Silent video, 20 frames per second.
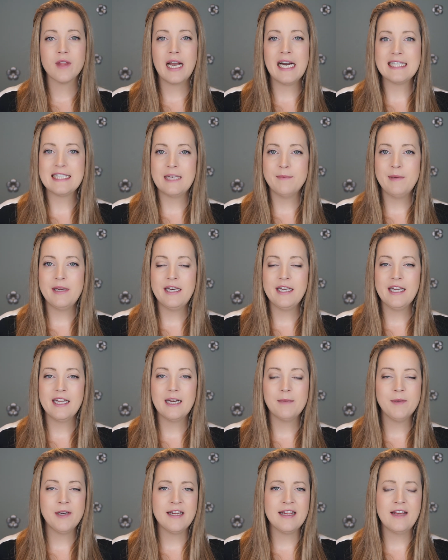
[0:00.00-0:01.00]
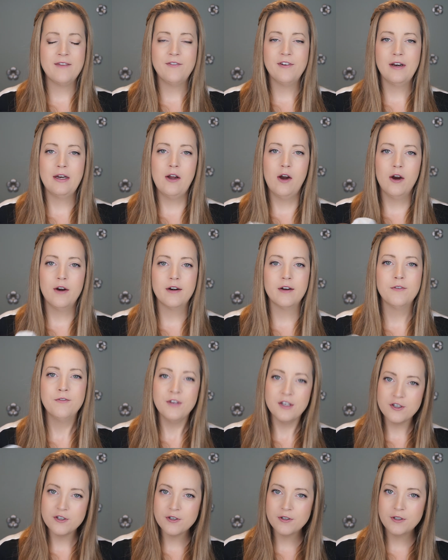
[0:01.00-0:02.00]
as I'm eating it, I'm getting that very
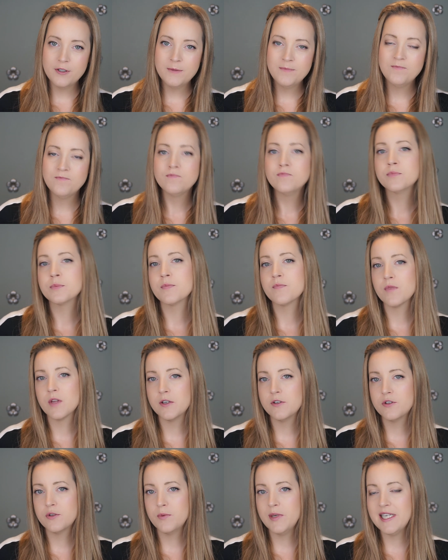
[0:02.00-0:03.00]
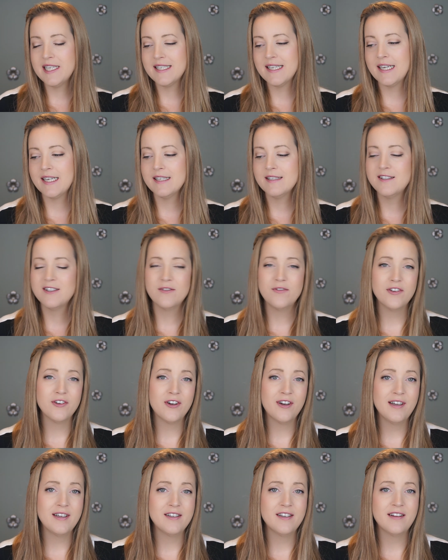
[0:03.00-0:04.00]
artificial sweet taste. If you're
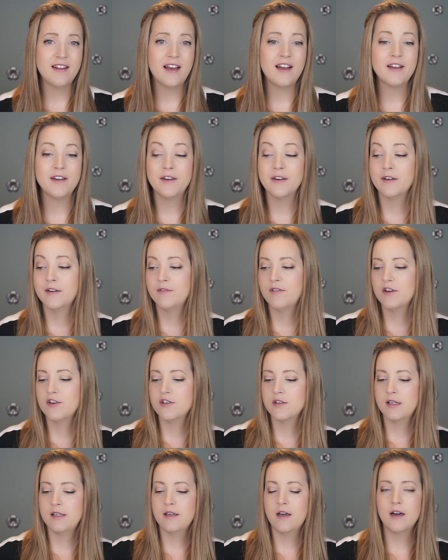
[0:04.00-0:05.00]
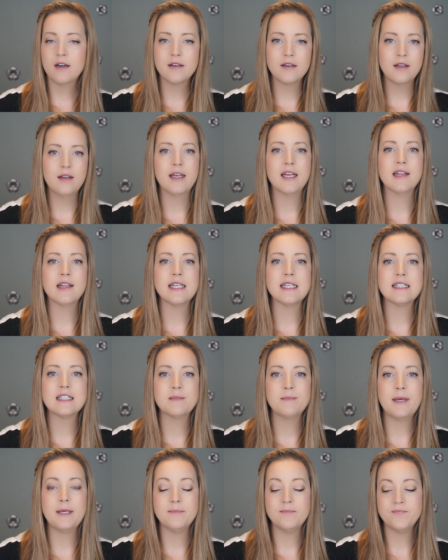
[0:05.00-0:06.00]
not into that, you're unfortunately not going to like
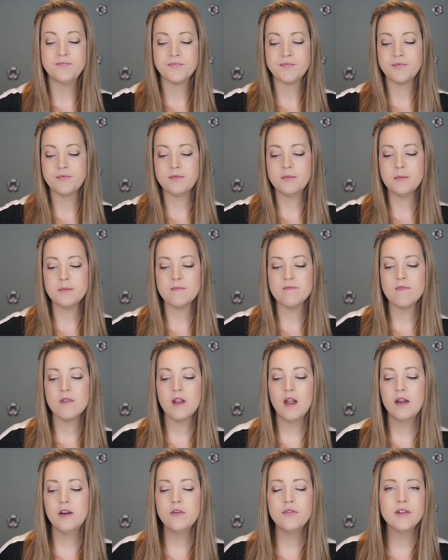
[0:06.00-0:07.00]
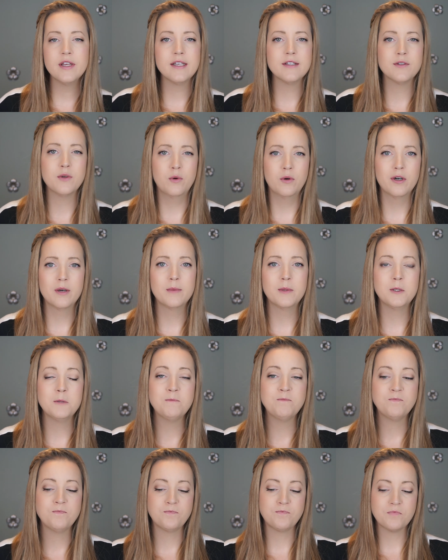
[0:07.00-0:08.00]
this, but I don't think it's
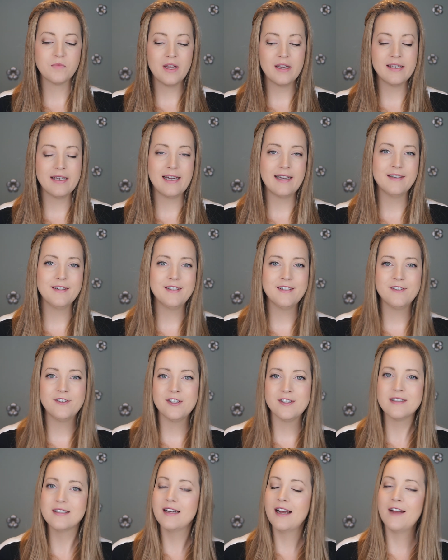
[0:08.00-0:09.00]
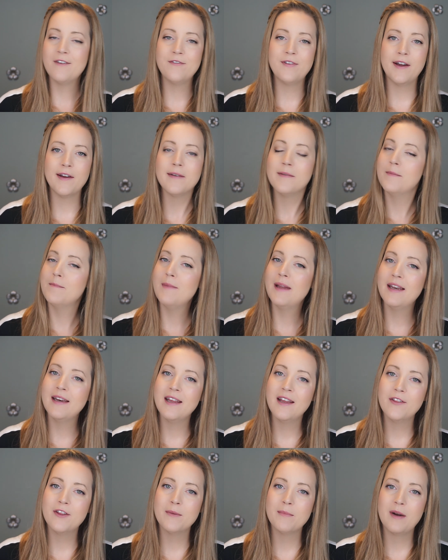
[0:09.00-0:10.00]
horrible. Again, it's just I've found
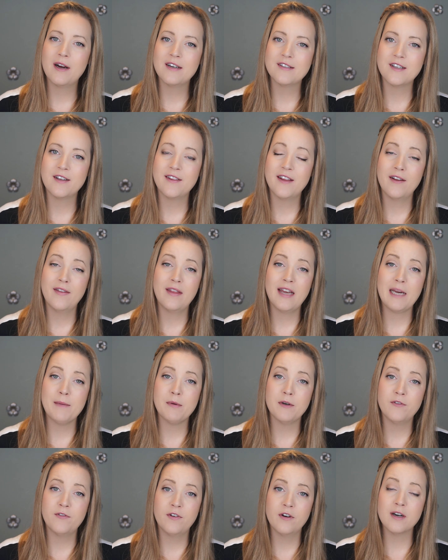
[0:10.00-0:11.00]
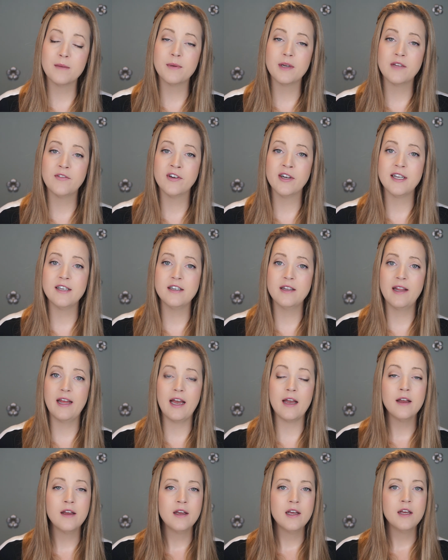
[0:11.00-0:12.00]
many other bars out there that I prefer, but if you're into
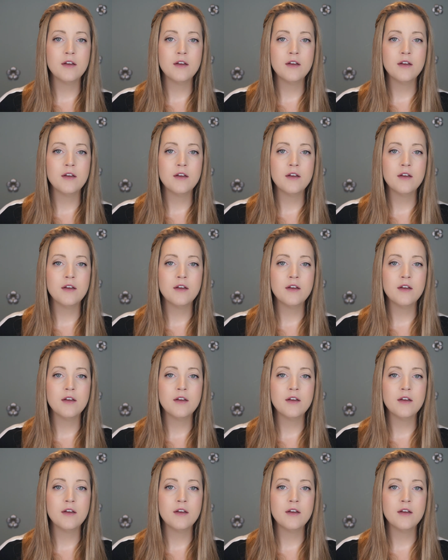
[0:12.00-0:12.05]
that